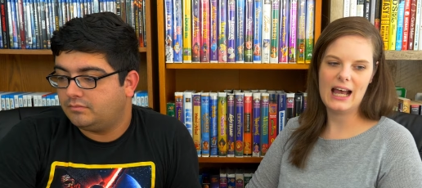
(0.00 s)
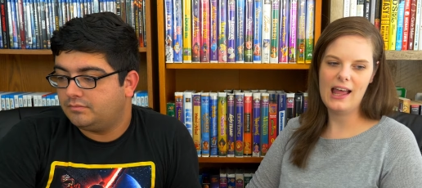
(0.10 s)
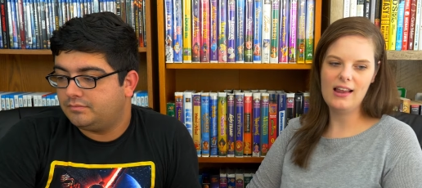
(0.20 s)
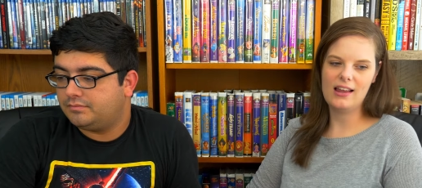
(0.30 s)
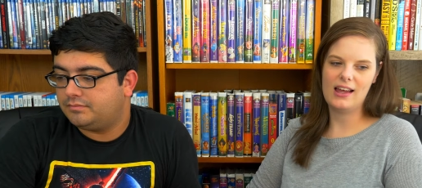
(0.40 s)

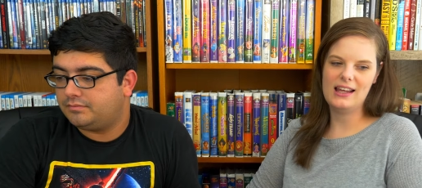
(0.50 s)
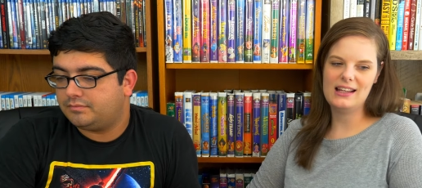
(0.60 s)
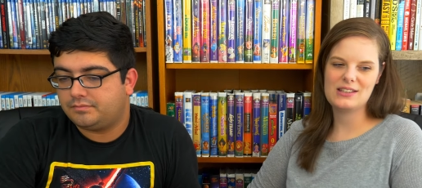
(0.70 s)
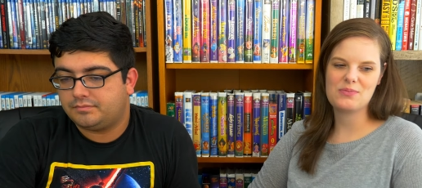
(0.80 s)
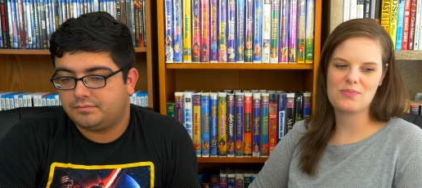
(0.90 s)
Speaker 1: I
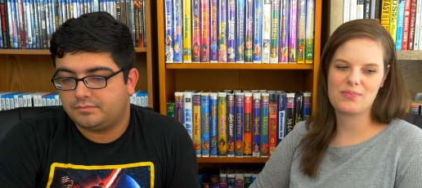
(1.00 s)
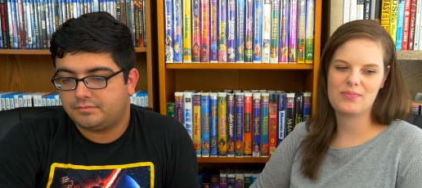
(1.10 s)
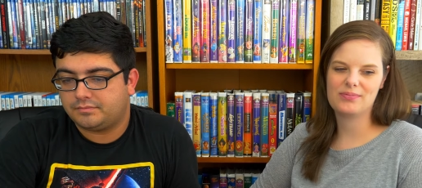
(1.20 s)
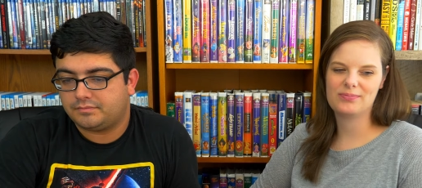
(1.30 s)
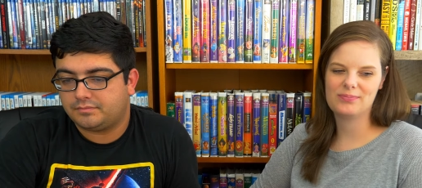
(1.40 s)
liked
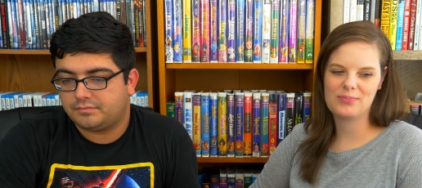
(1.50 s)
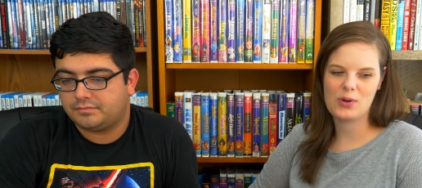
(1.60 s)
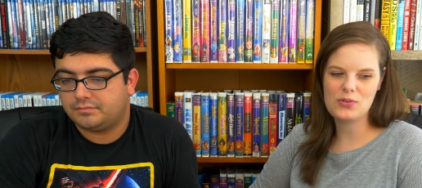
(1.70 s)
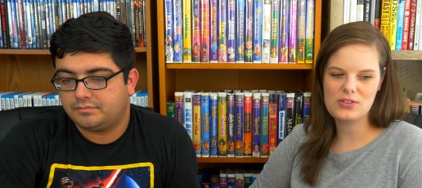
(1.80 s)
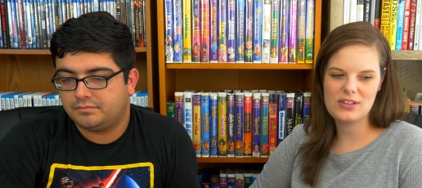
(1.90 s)

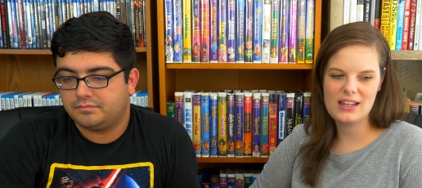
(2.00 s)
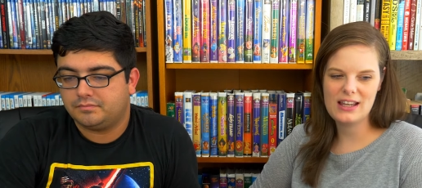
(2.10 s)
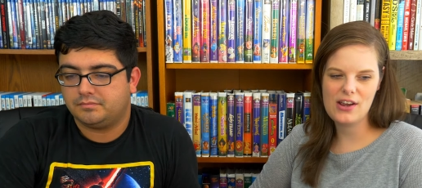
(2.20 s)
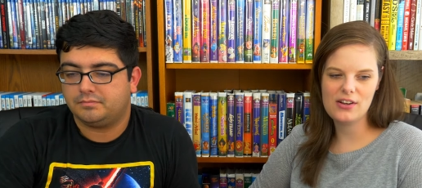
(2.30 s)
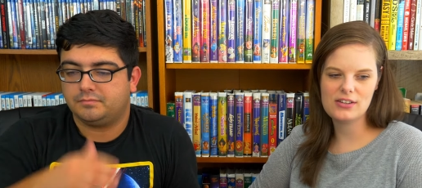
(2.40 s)
most of the
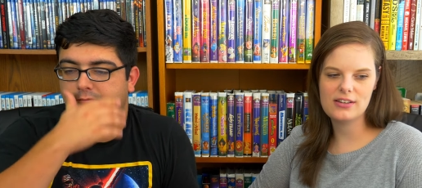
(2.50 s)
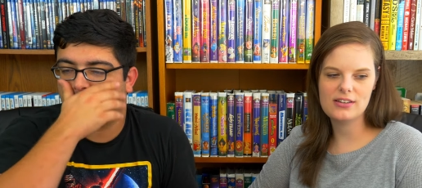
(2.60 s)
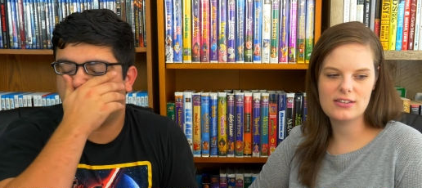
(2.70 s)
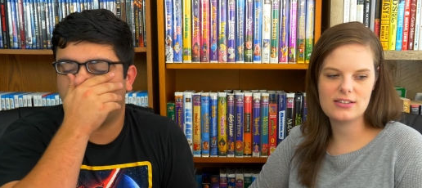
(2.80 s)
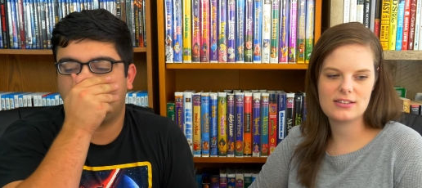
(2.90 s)

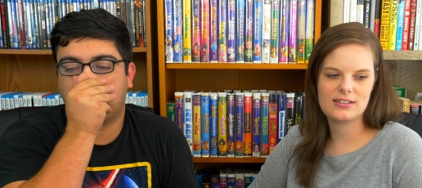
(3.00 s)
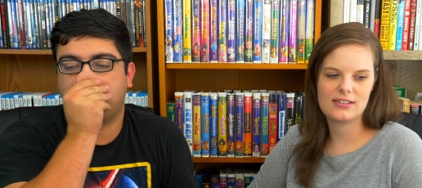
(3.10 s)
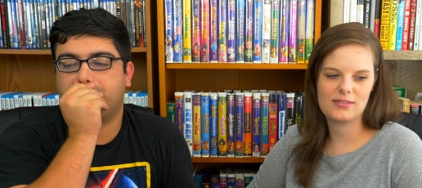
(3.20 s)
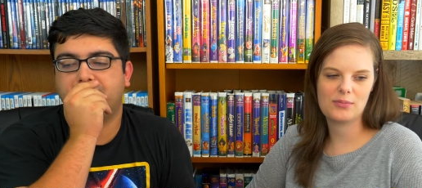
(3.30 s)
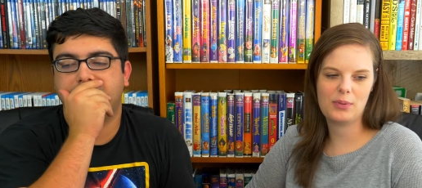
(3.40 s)
characters,
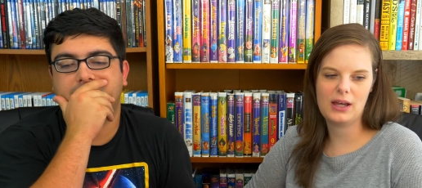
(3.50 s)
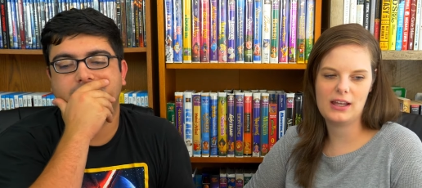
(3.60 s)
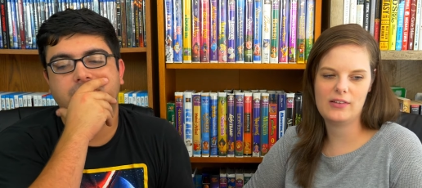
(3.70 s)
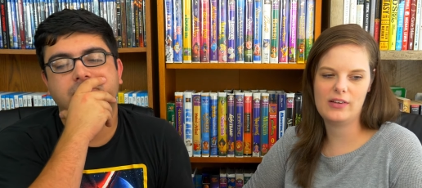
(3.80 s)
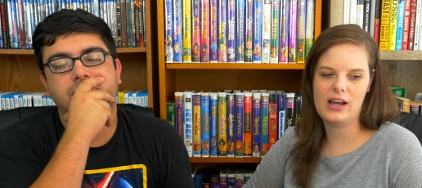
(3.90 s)

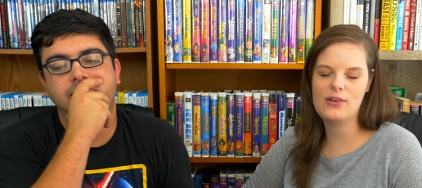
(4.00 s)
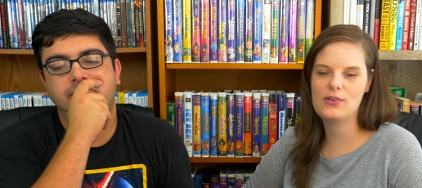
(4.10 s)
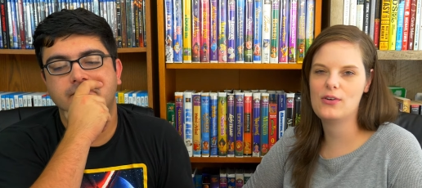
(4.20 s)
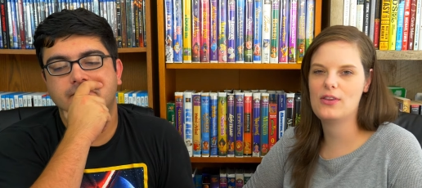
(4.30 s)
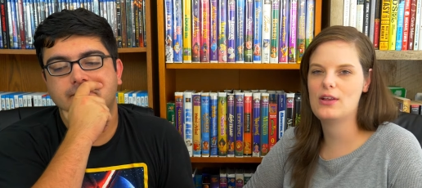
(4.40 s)
but I
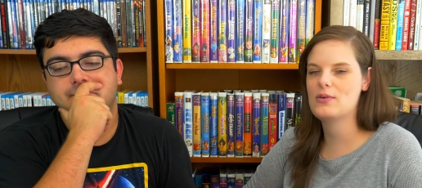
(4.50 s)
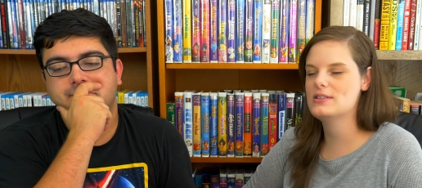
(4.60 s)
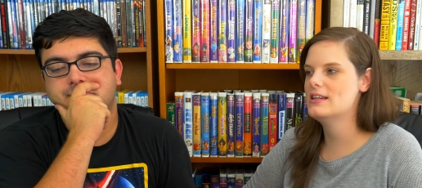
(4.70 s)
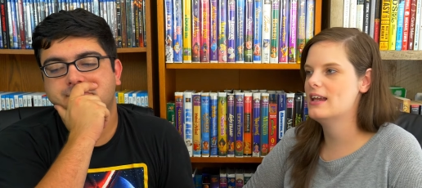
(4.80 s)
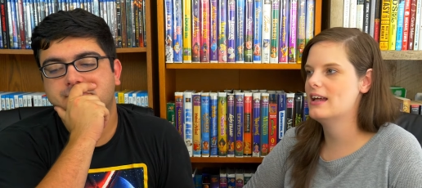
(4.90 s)
don't know, there
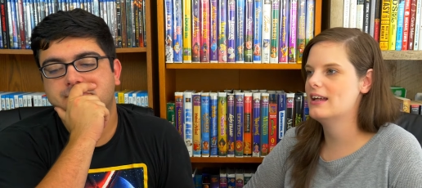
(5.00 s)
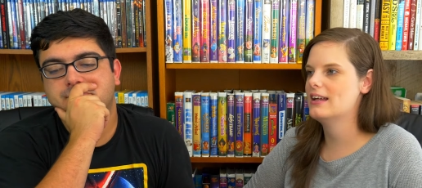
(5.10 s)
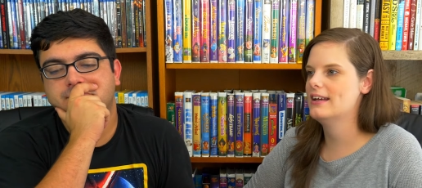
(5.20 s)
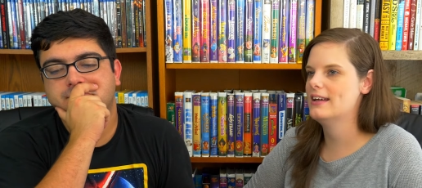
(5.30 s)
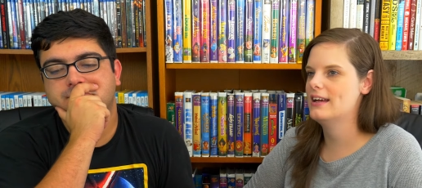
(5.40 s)
wasn't,
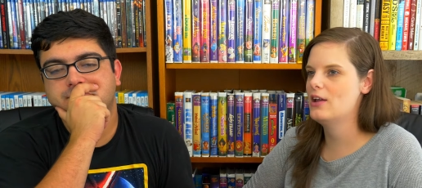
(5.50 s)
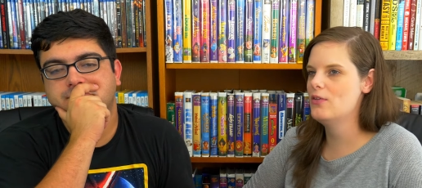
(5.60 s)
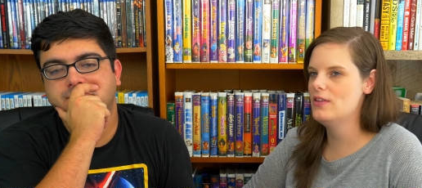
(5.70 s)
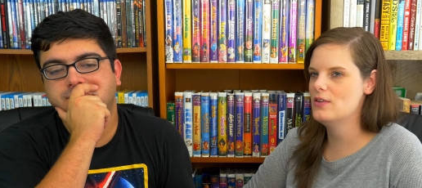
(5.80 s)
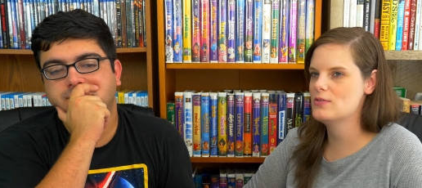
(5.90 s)
I don't
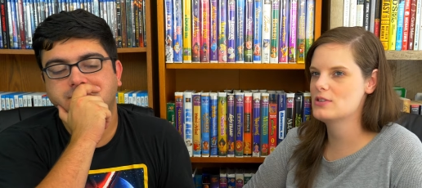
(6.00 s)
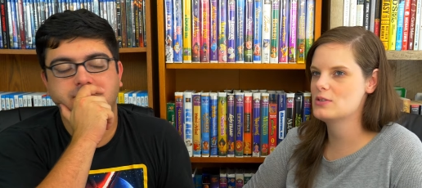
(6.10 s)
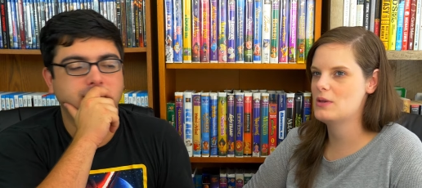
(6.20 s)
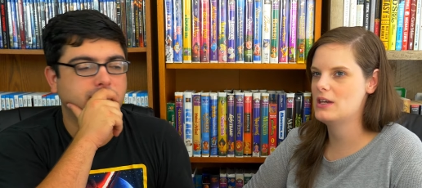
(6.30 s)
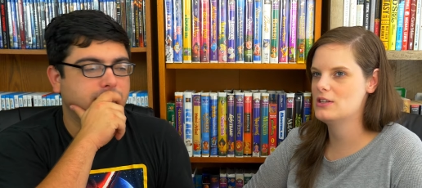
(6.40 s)
think there was
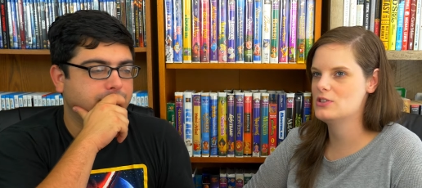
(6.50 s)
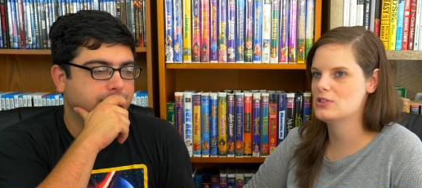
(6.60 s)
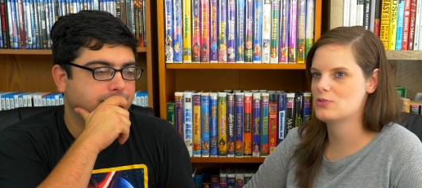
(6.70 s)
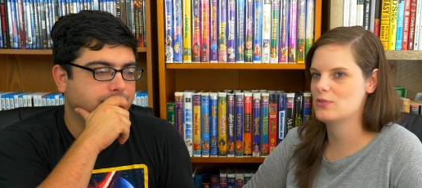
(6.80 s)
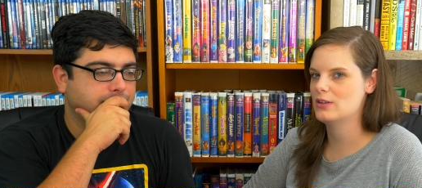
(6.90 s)
as many to
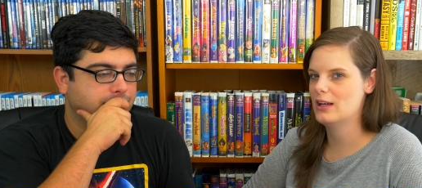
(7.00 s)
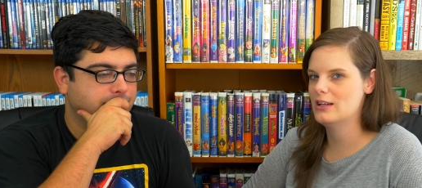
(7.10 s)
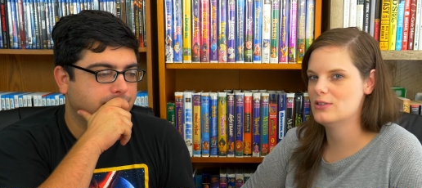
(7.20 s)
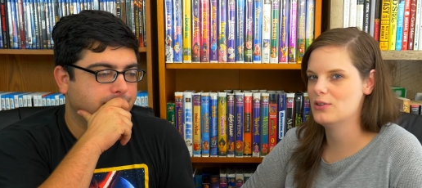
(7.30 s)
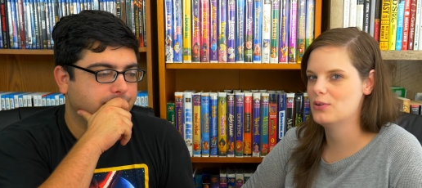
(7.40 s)
just
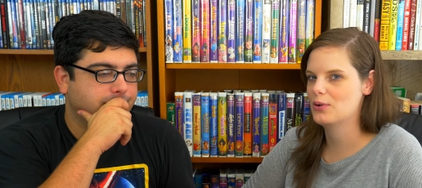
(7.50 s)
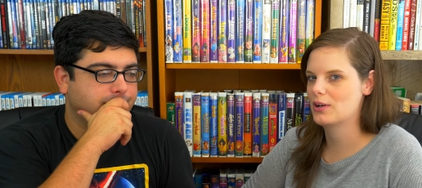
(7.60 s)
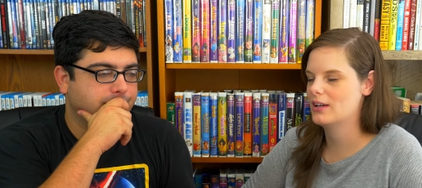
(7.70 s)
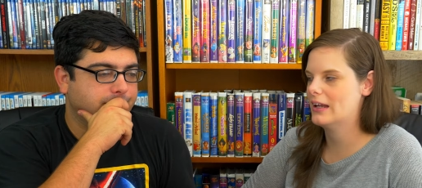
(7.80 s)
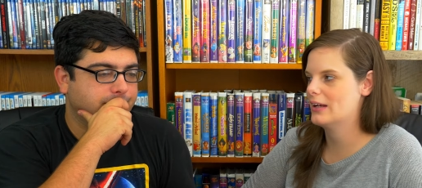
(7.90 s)
relate to or
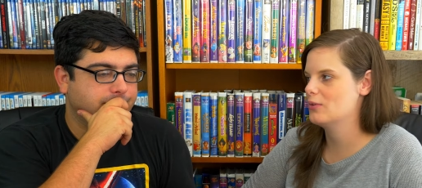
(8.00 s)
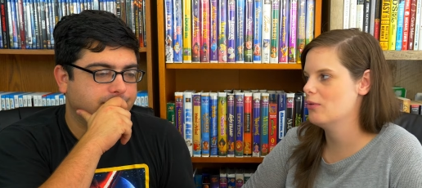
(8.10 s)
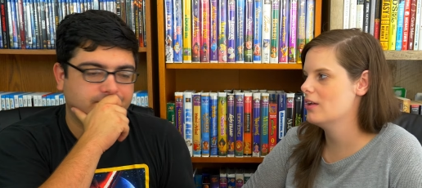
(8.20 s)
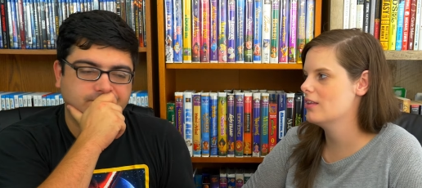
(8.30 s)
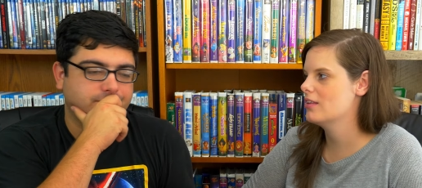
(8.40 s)
connect
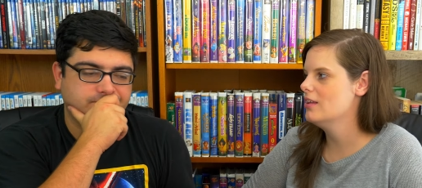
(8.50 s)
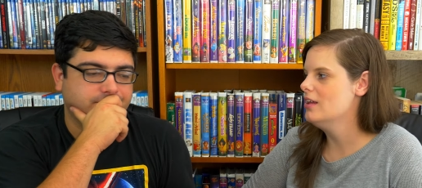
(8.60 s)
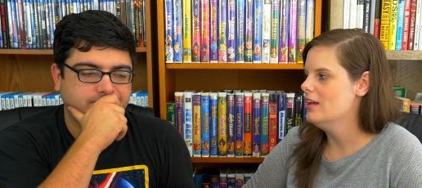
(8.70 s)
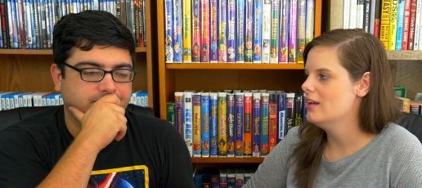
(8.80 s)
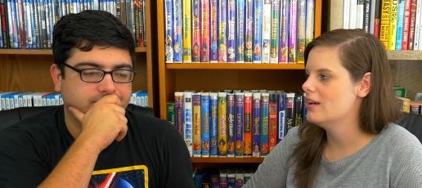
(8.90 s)
with.
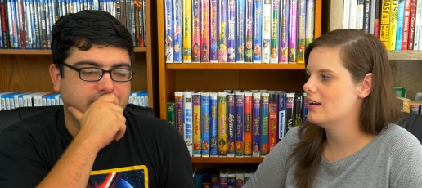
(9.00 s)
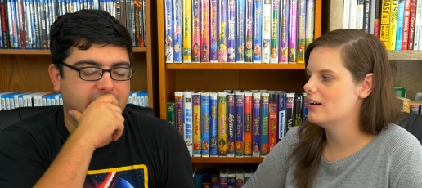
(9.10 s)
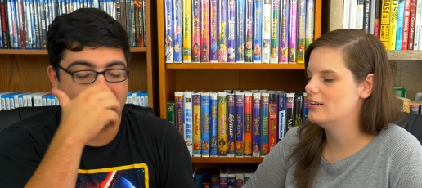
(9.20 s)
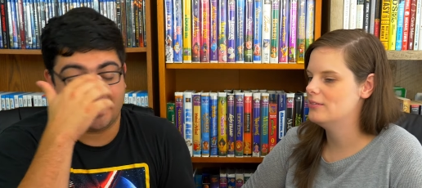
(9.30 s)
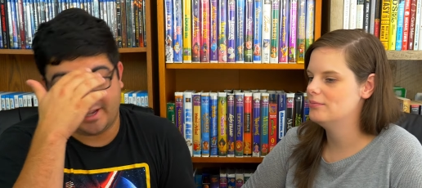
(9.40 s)
Um,
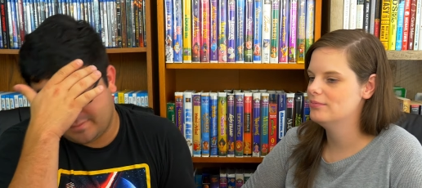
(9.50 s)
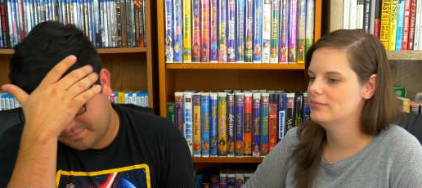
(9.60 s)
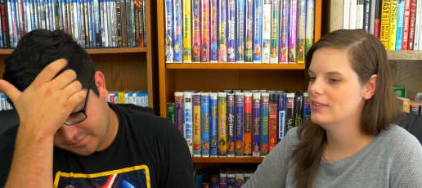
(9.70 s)
yeah.